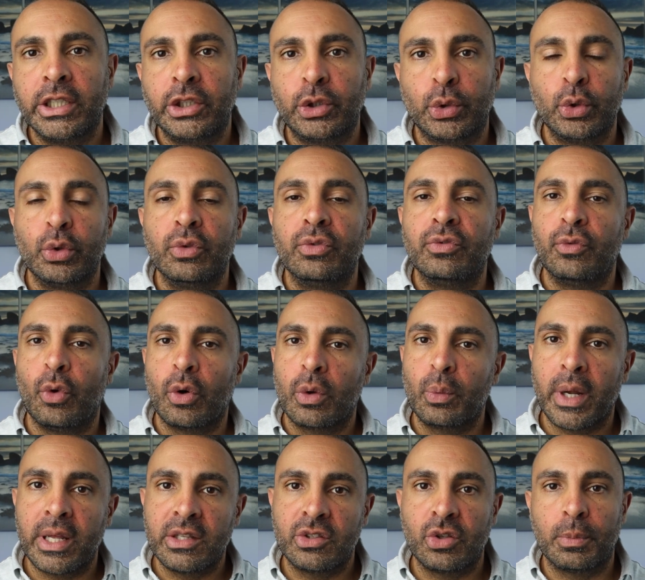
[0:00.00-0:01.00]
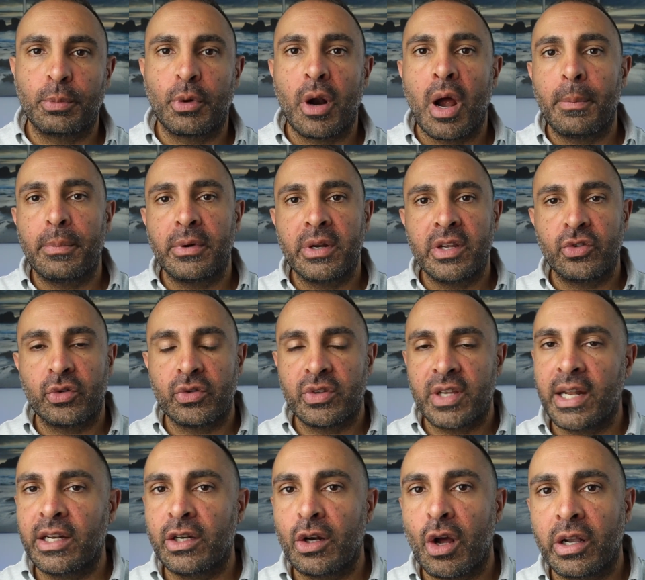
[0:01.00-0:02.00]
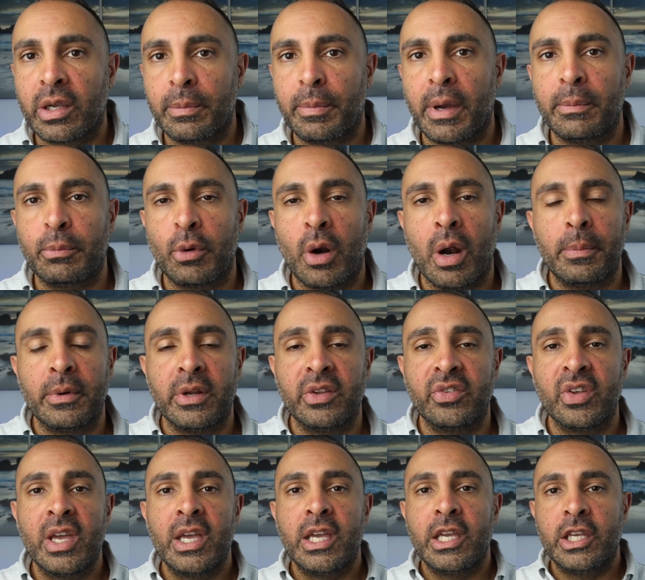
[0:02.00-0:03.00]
true for rental properties or tenant-occupied properties.